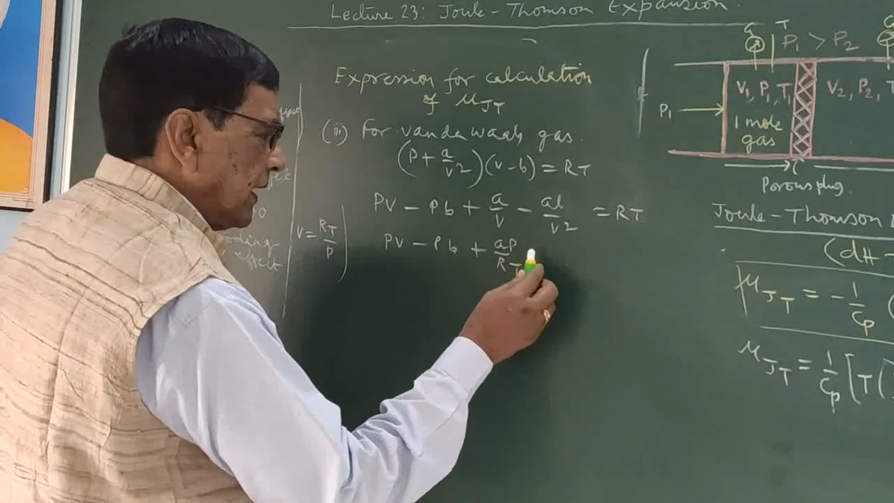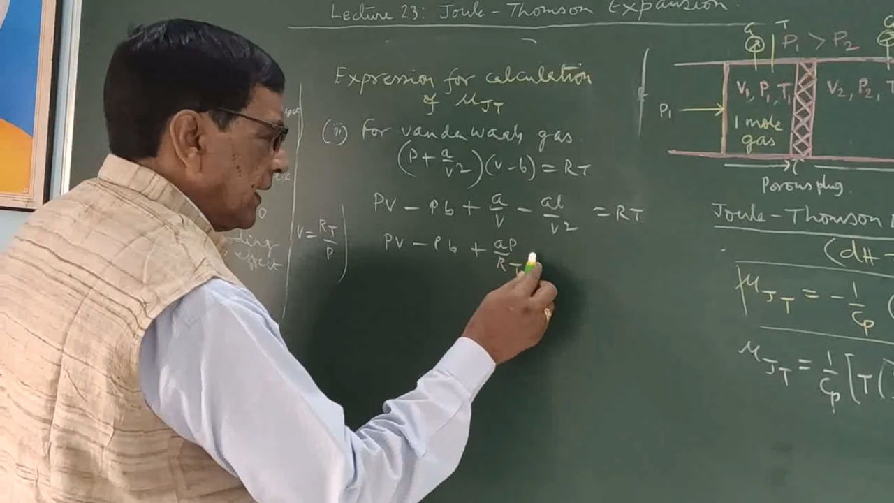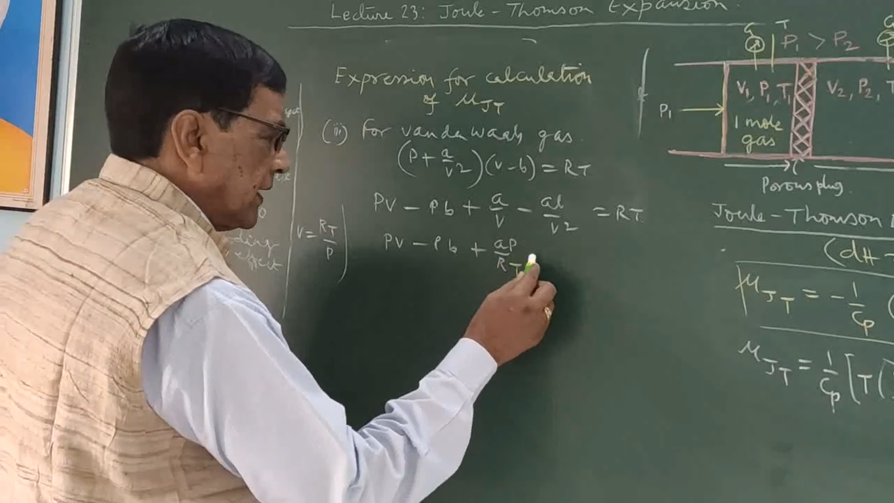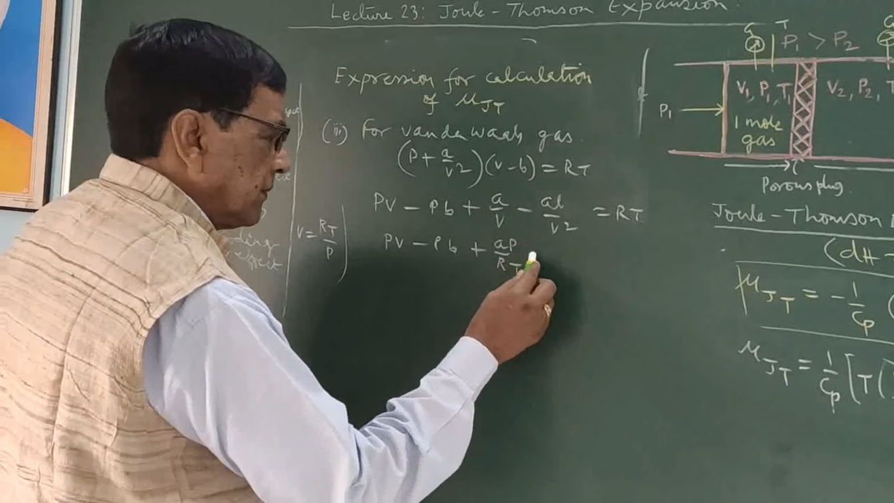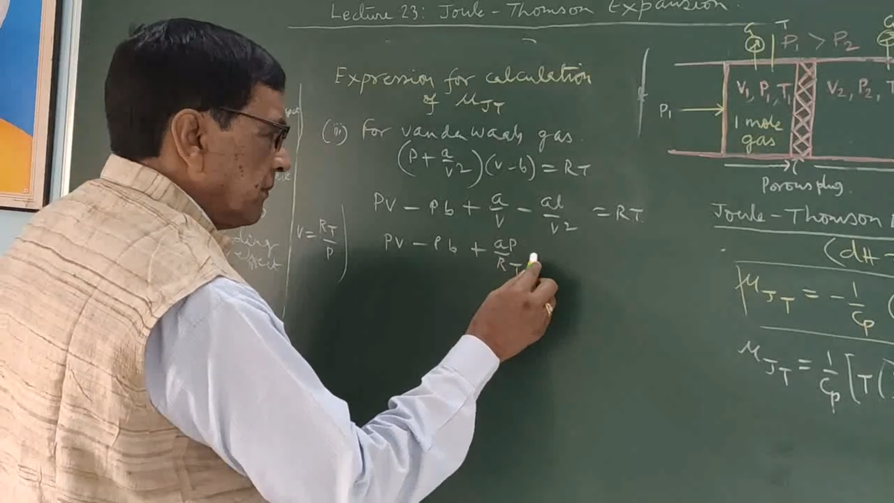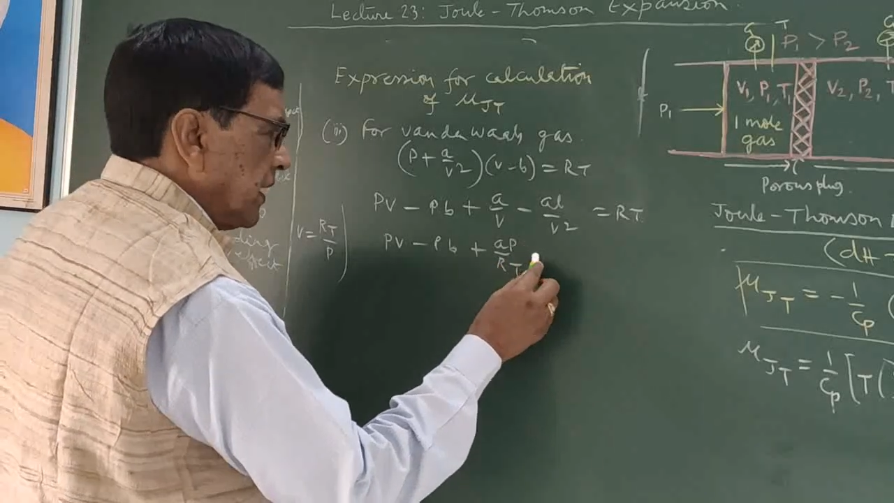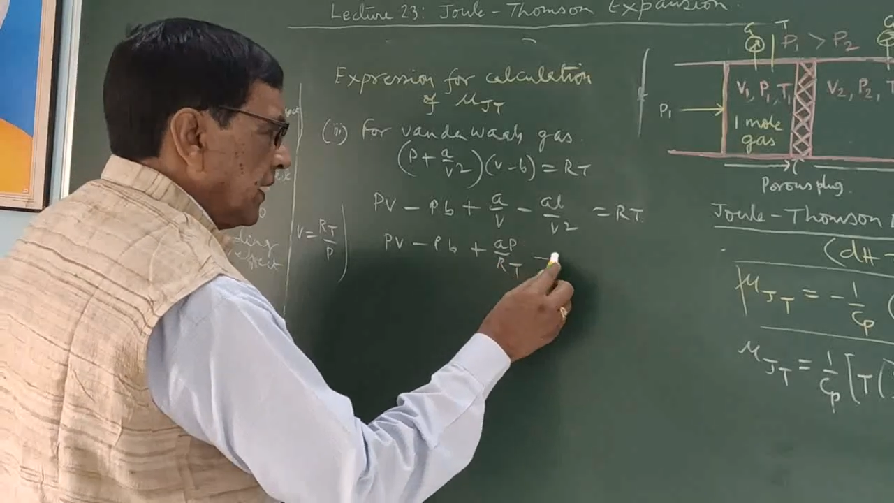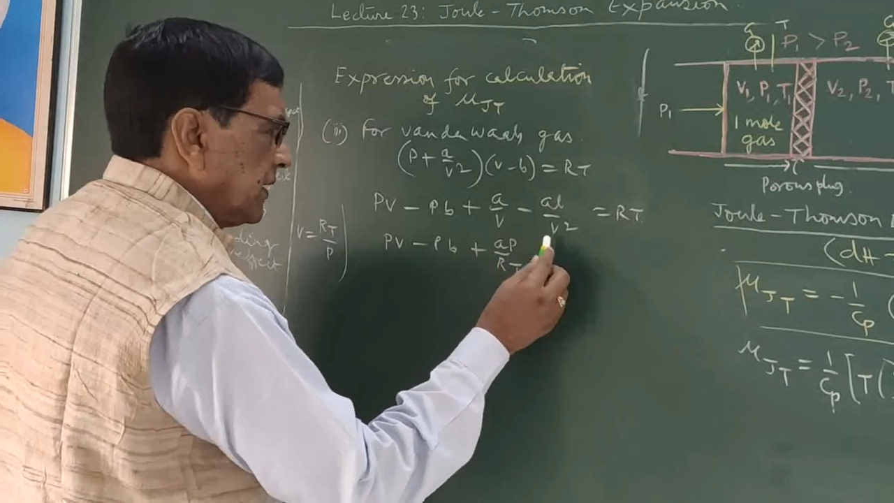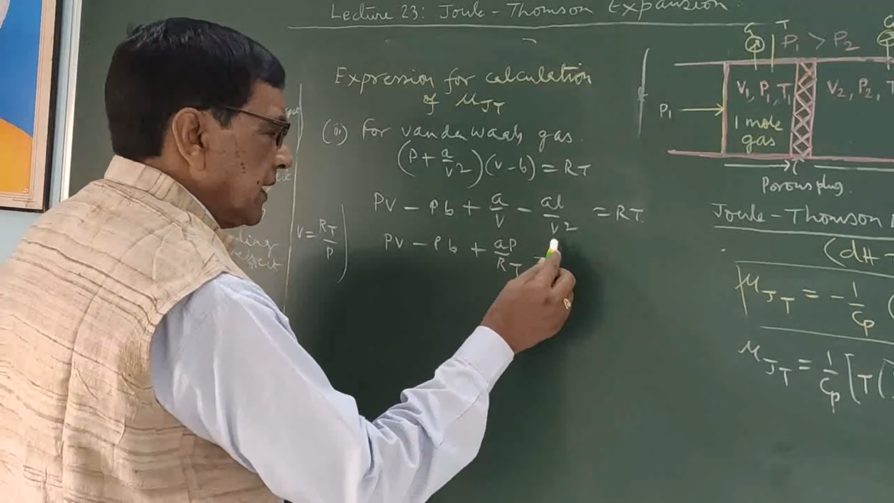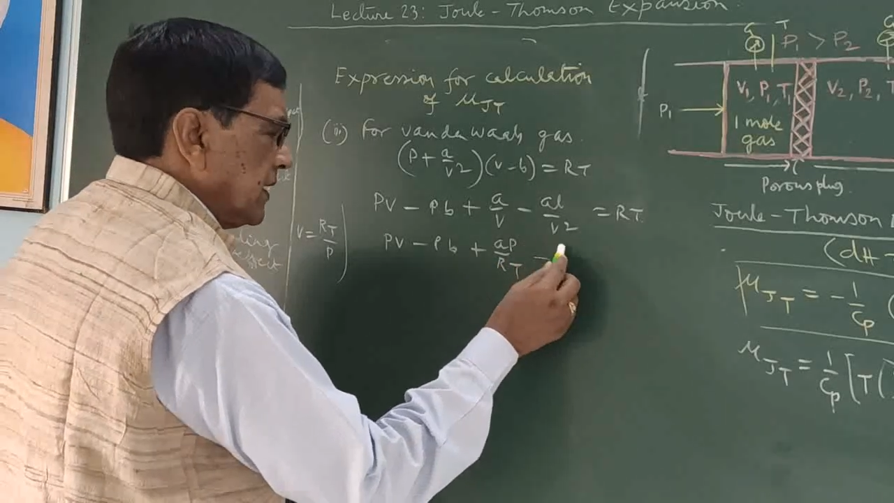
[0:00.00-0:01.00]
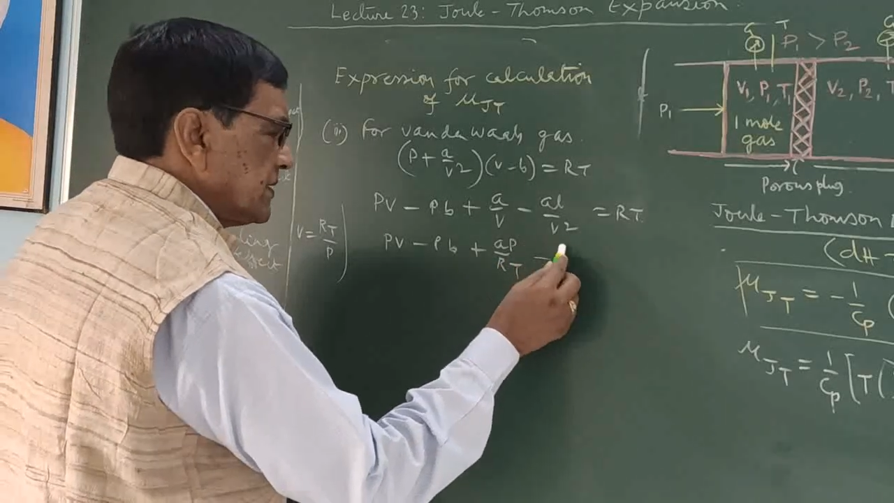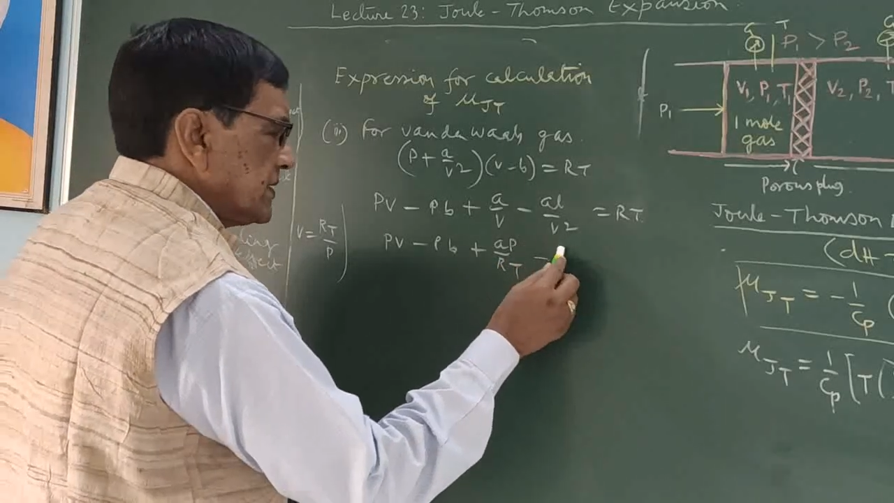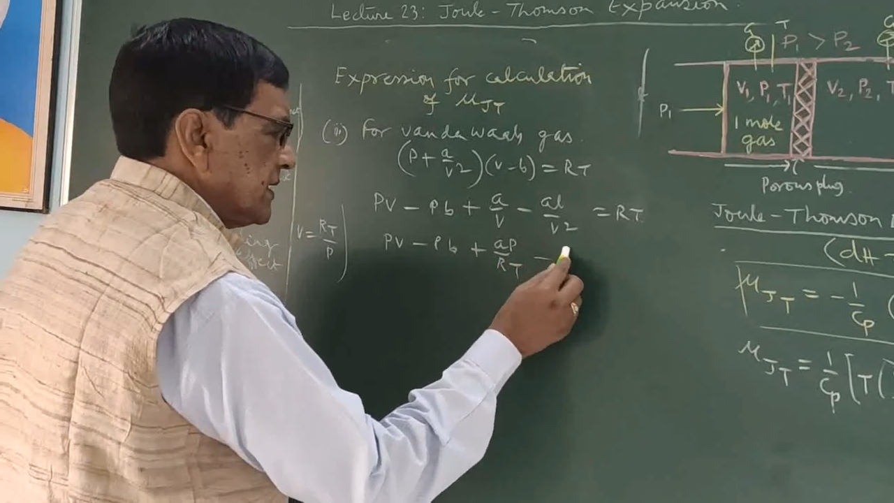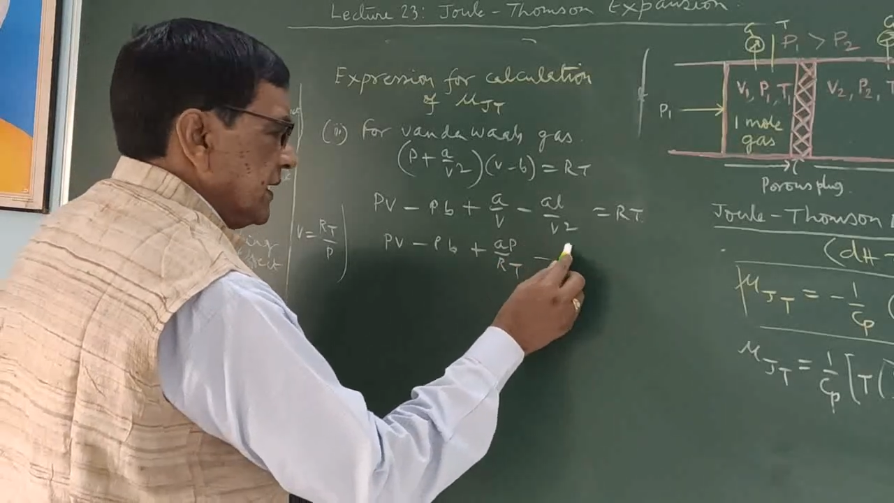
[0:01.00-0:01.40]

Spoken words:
and minus